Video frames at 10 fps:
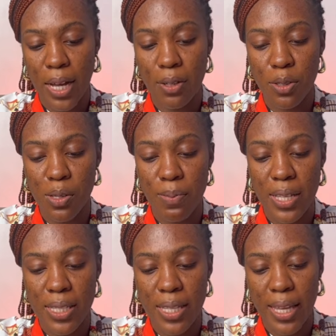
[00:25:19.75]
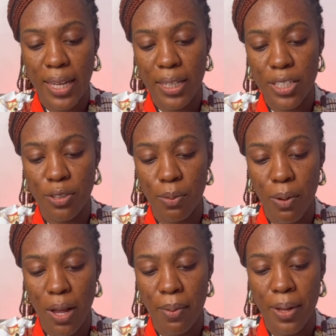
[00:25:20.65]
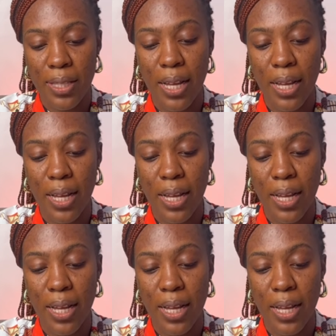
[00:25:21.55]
how to meet the English requirement,